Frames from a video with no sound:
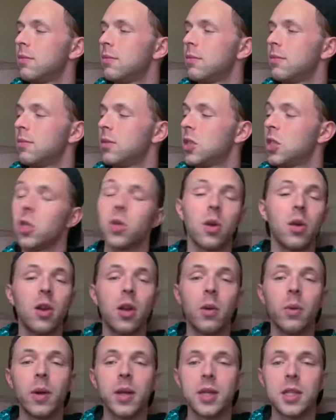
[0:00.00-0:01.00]
Still don't know
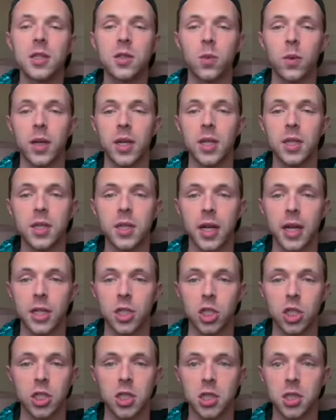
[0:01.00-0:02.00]
where this went. I
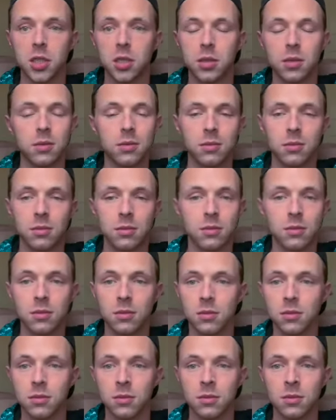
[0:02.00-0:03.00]
just
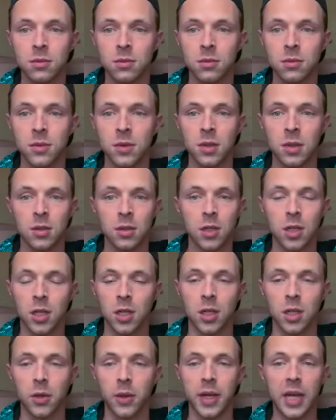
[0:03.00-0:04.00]
couldn't
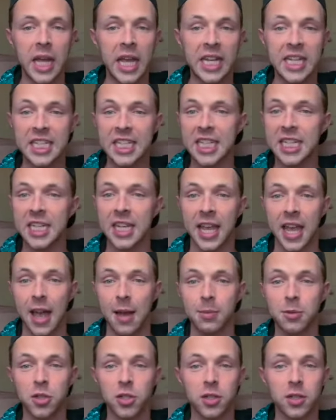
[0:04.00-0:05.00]
do it. It didn't
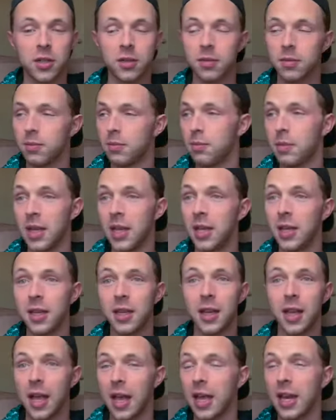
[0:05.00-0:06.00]
capture me
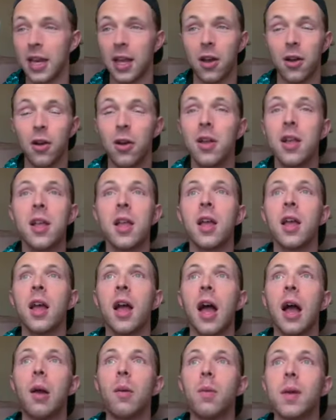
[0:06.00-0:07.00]
at all.
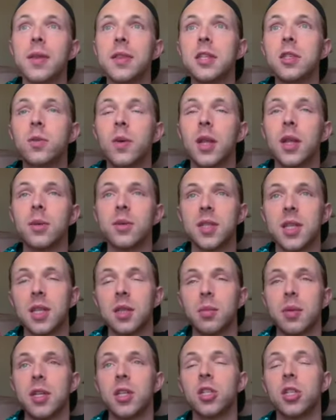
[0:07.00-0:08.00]
I read this while I was at the
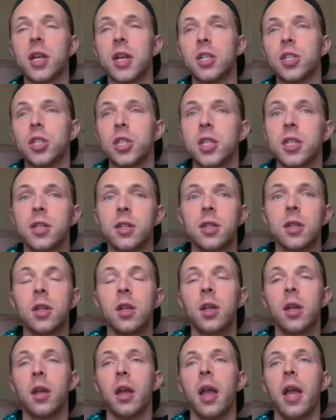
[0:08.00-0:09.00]
beach last year,
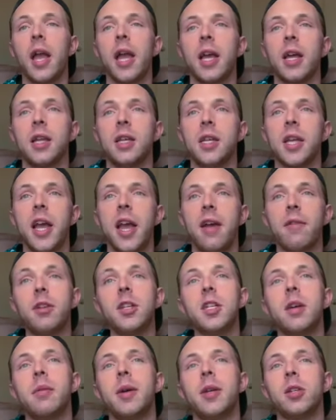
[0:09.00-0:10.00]
and every
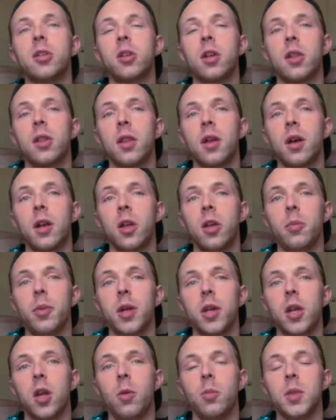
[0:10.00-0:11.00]
time I turned on the audiobook
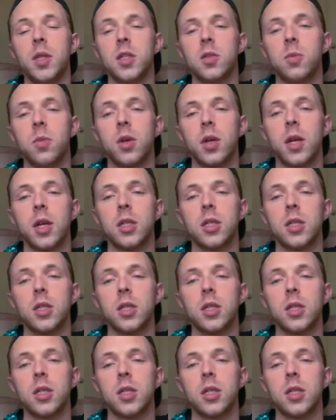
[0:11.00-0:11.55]
and opened this book,